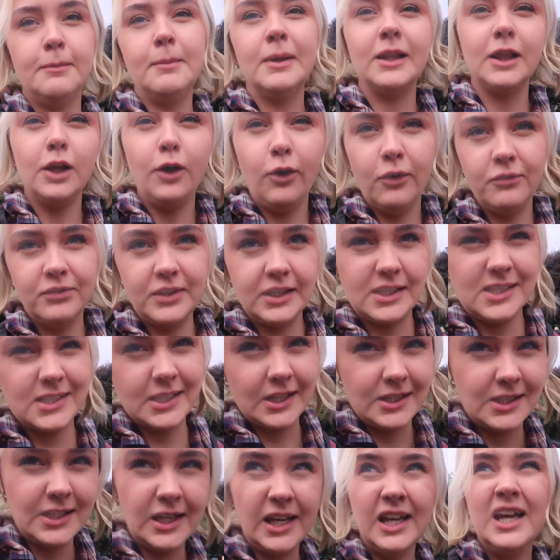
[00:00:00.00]
middle of the
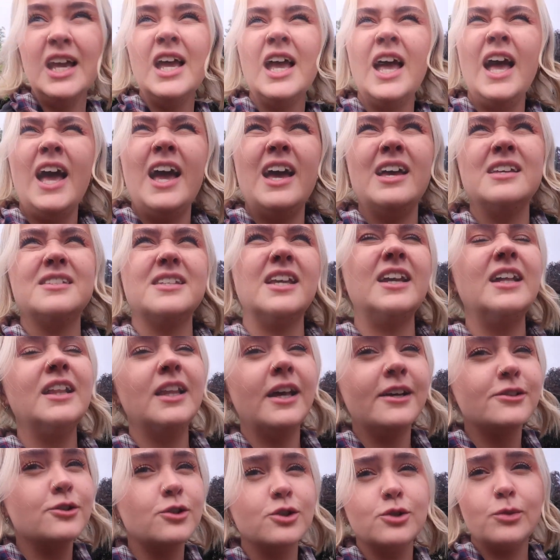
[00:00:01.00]
city. It's in
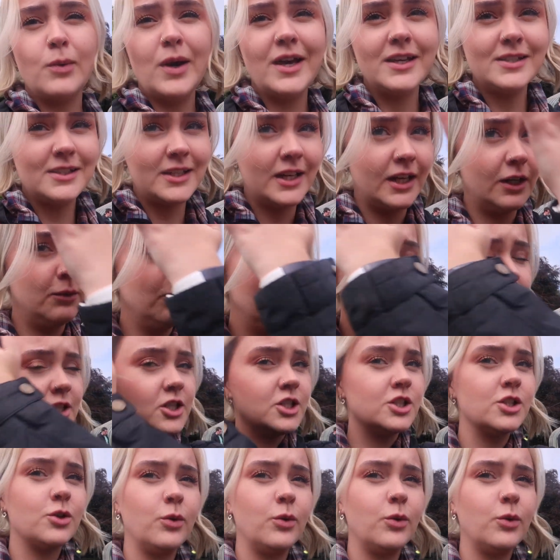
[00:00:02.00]
Glasgow's West End, which is